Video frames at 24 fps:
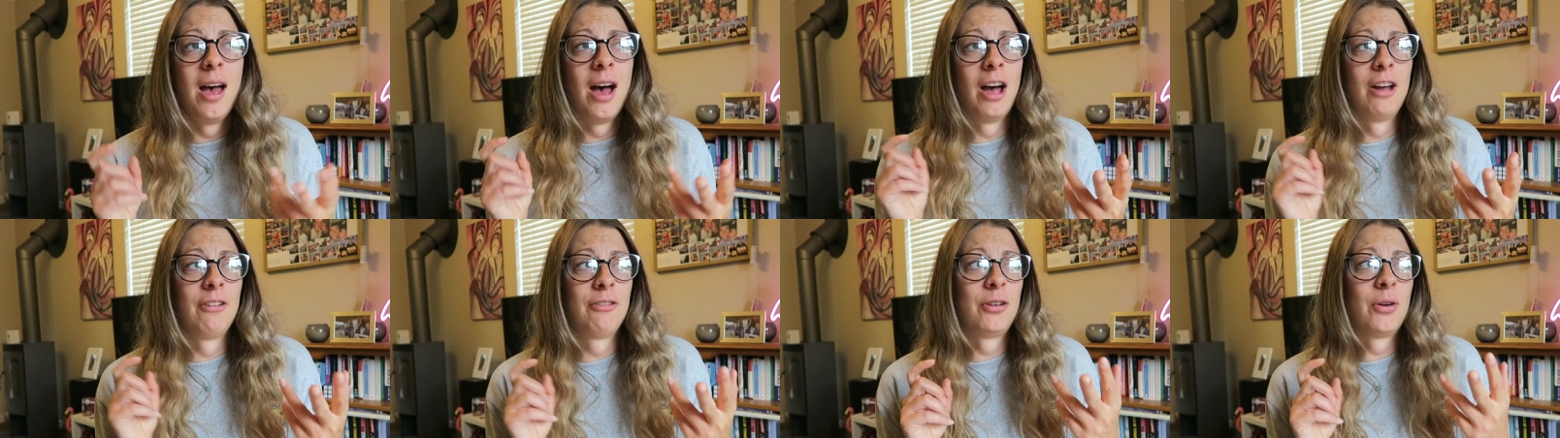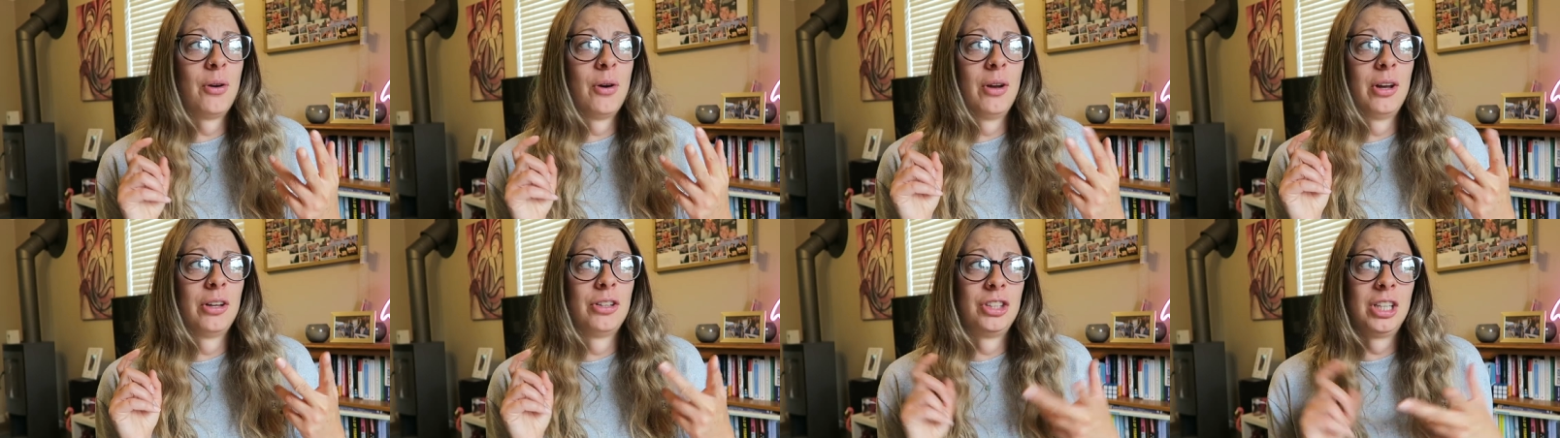I've
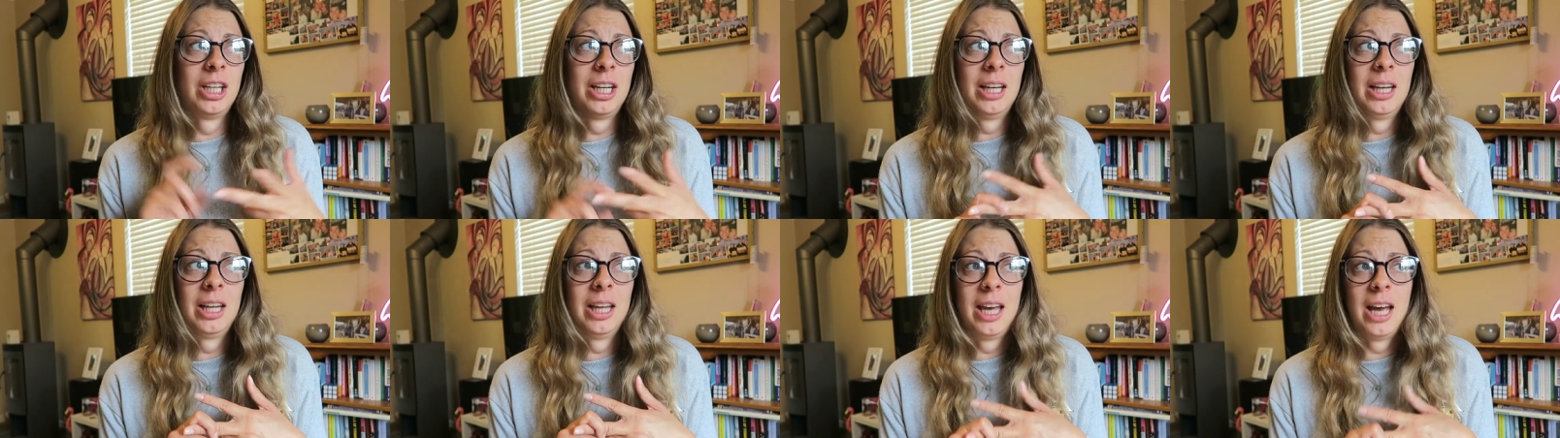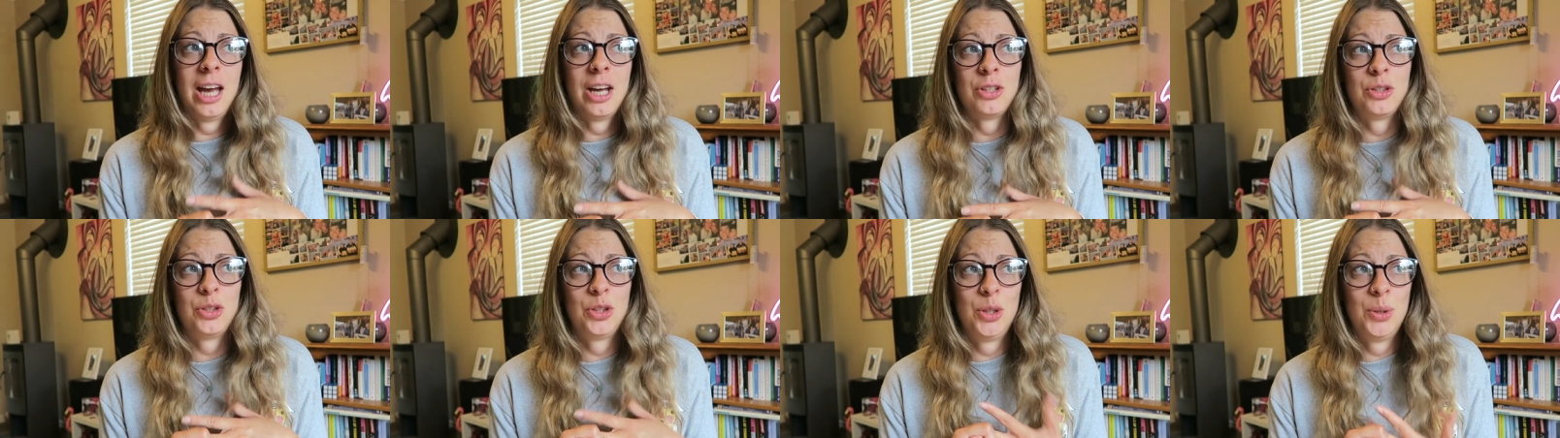got a chicken and
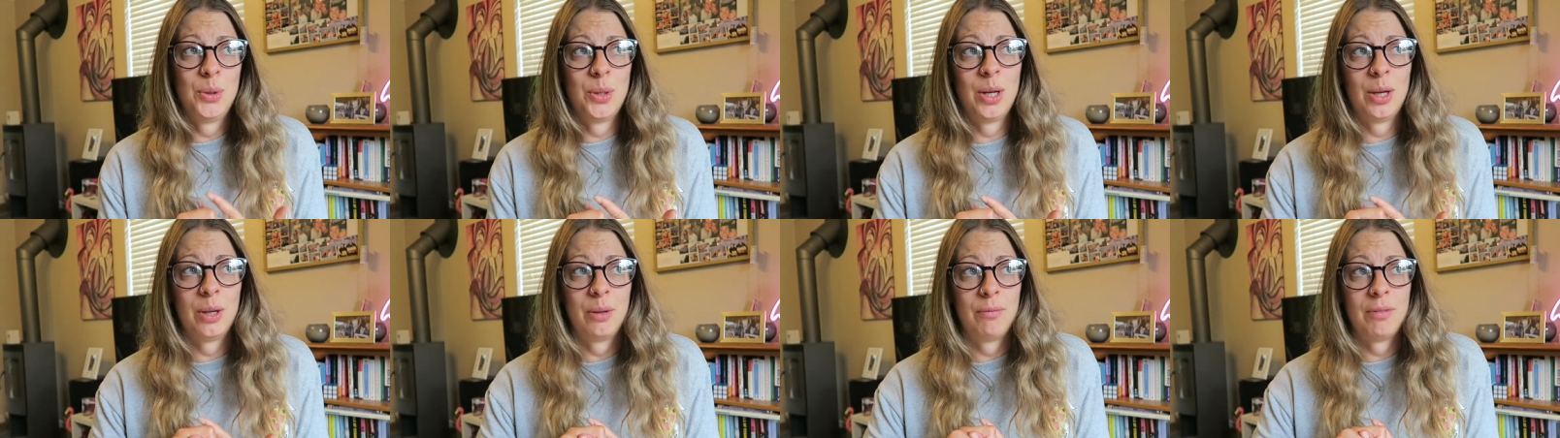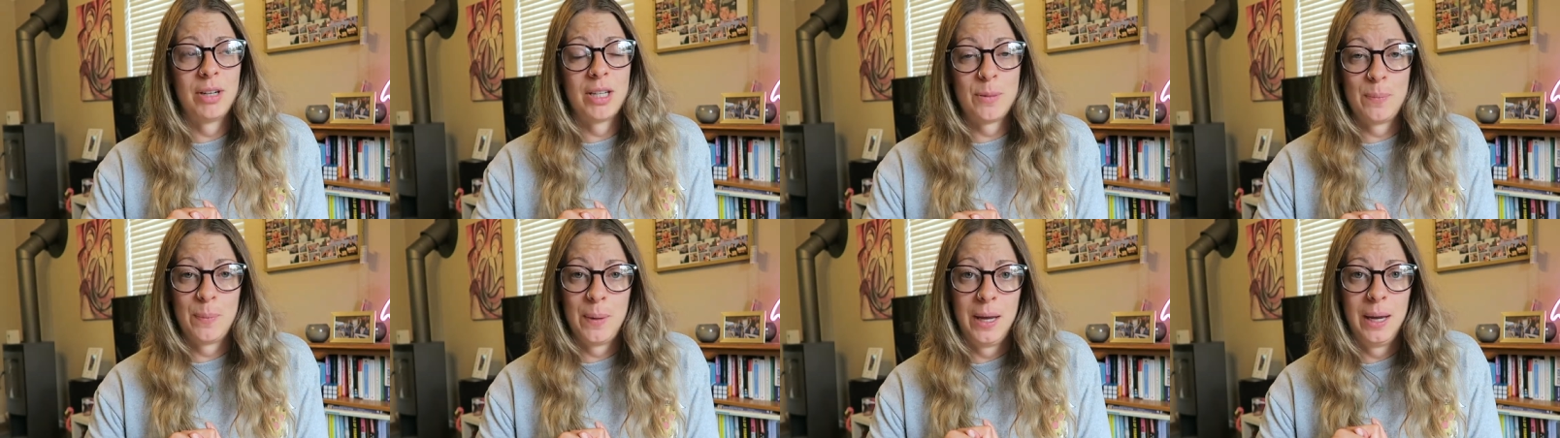cashew nut
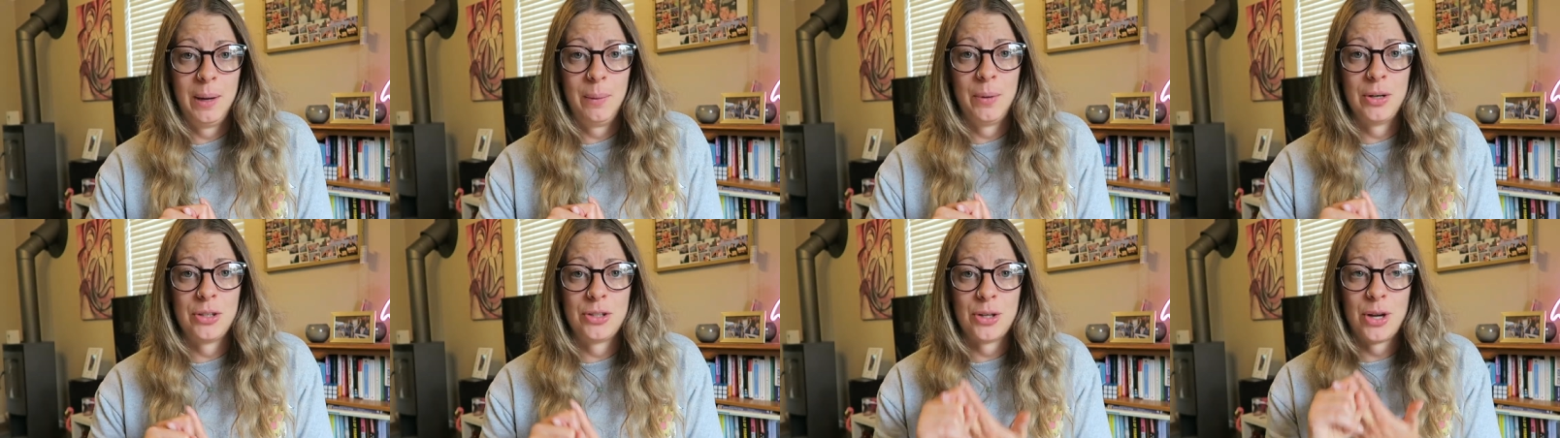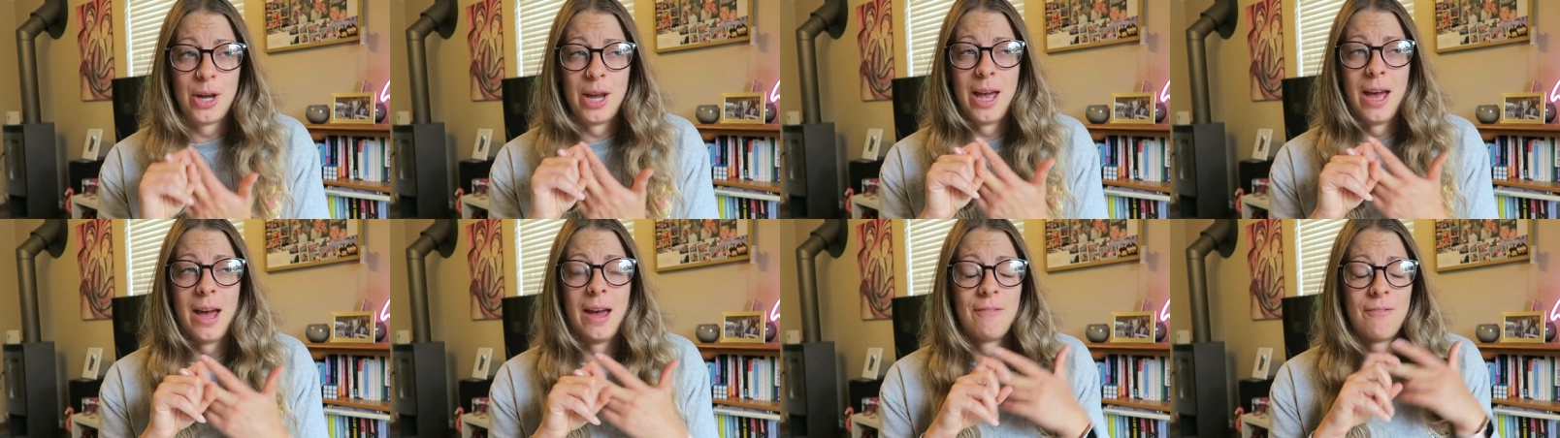recipe which
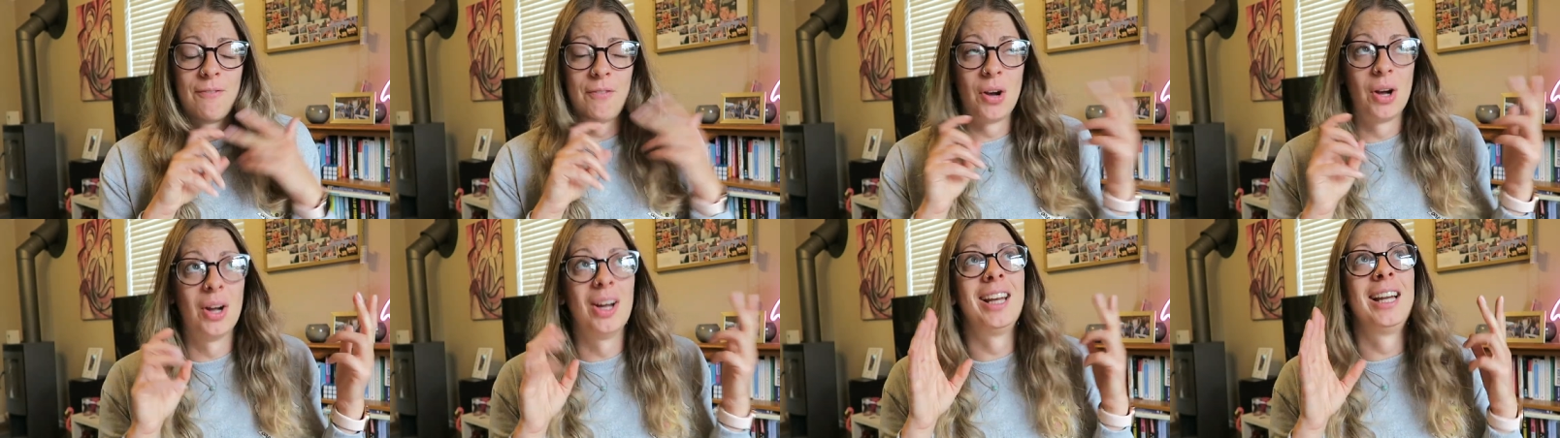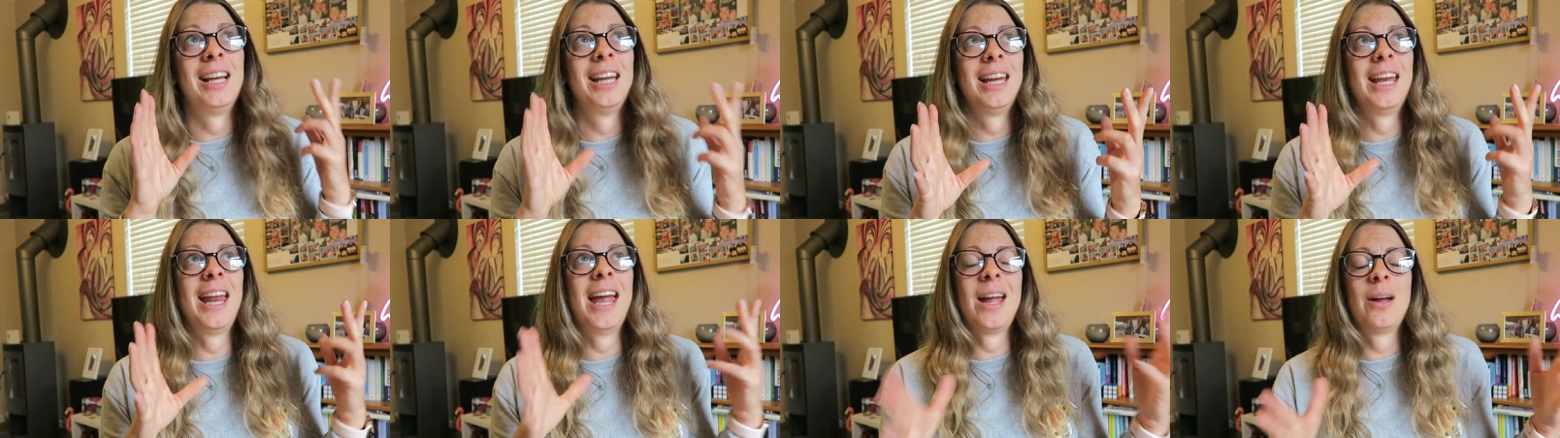I have
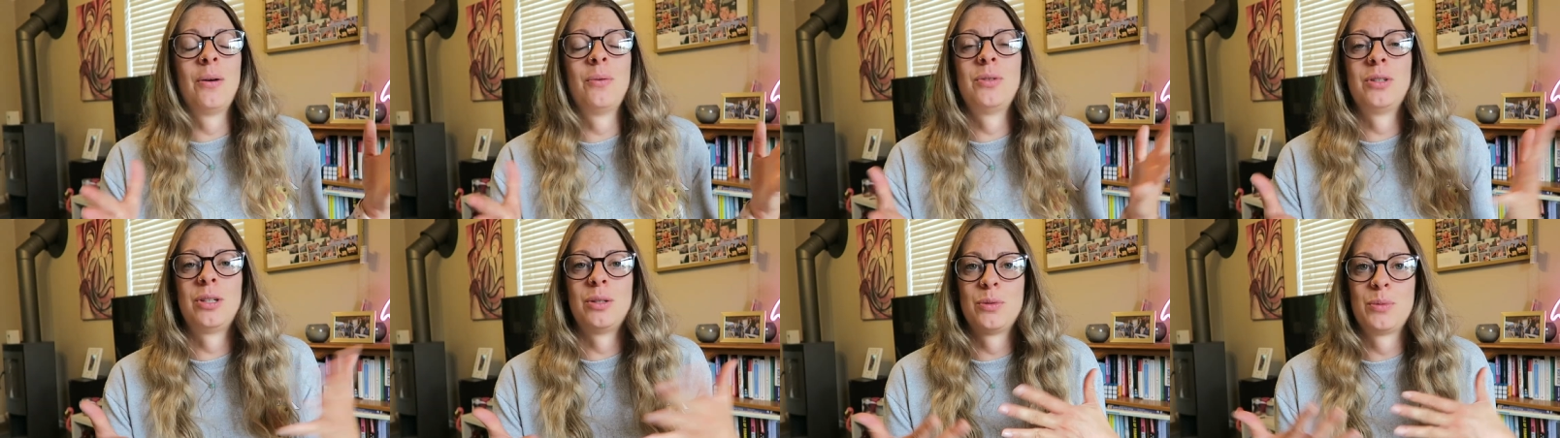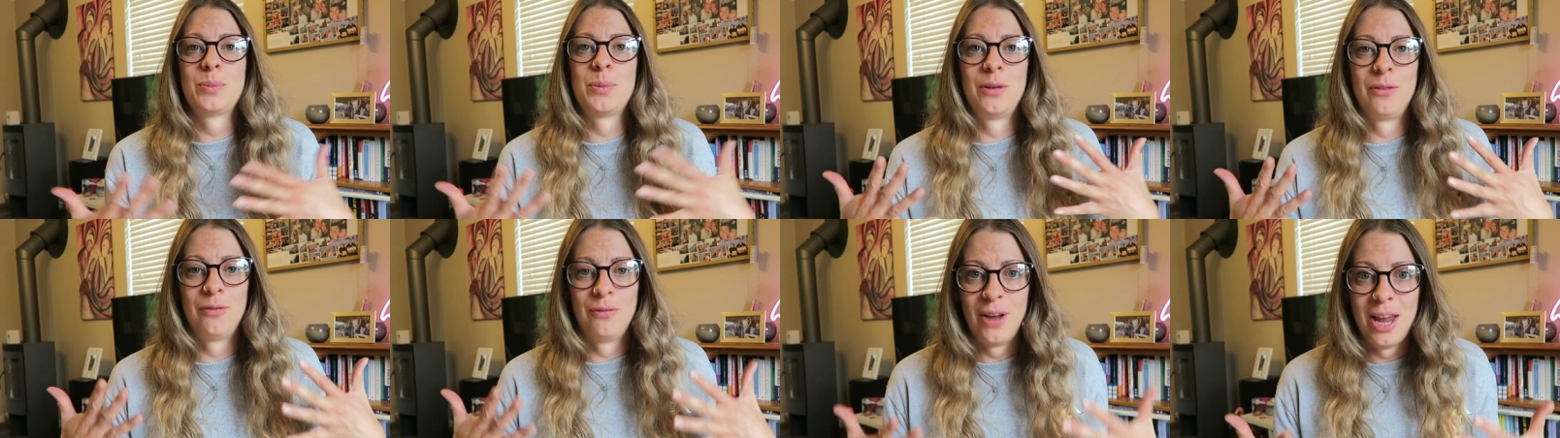finally nailed it was
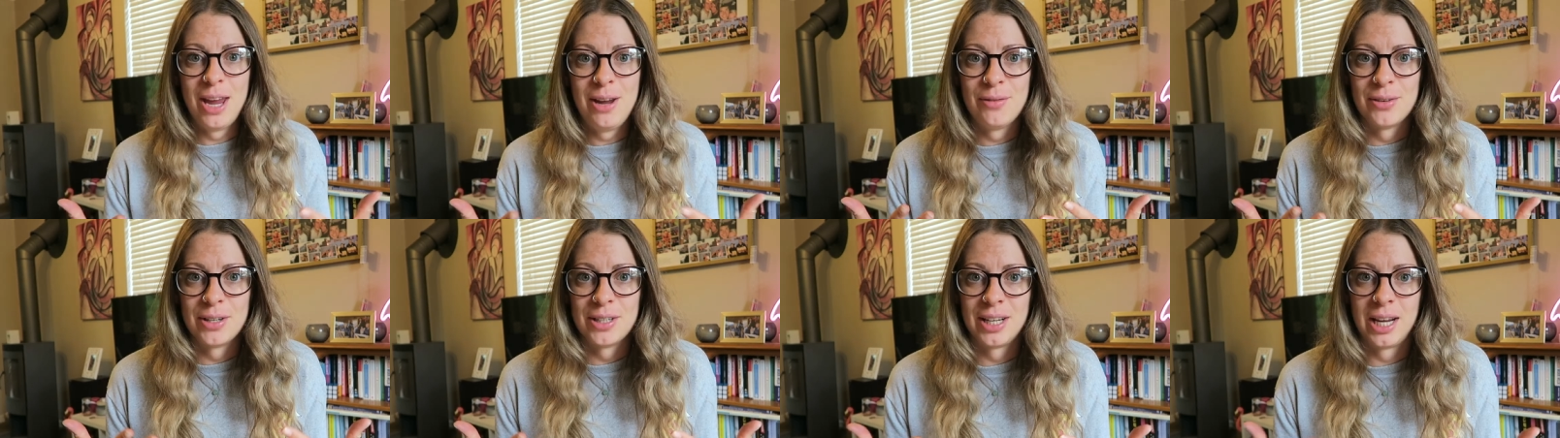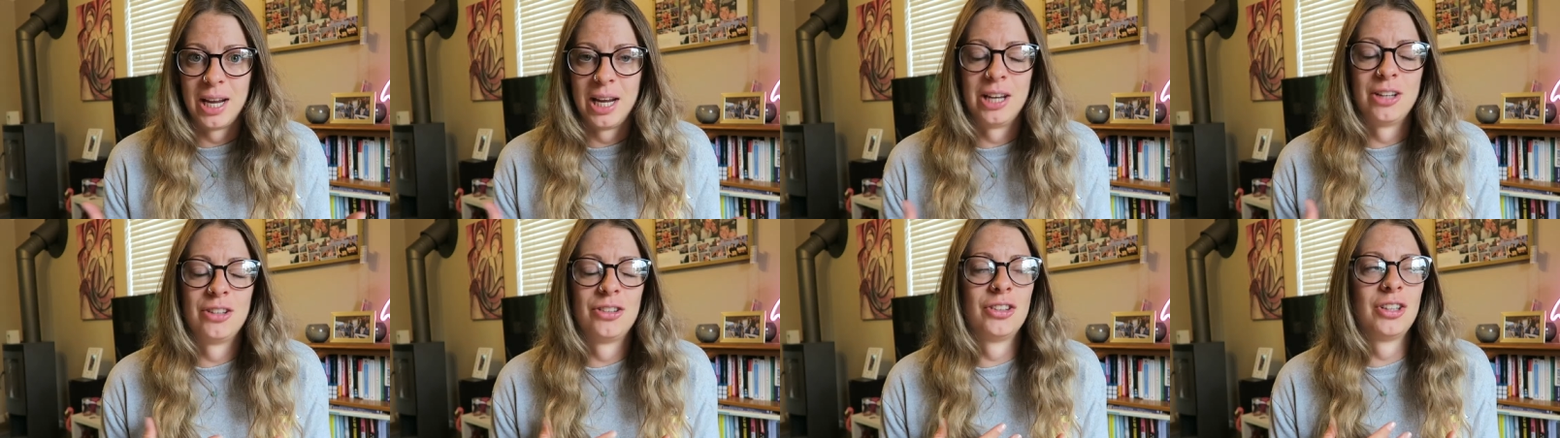my favorite
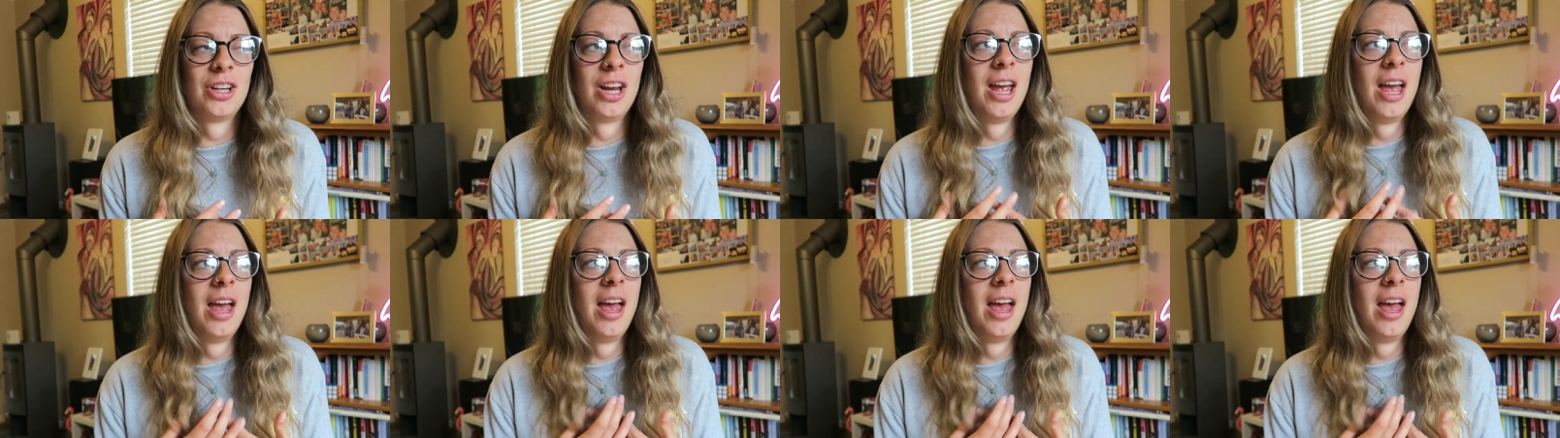dish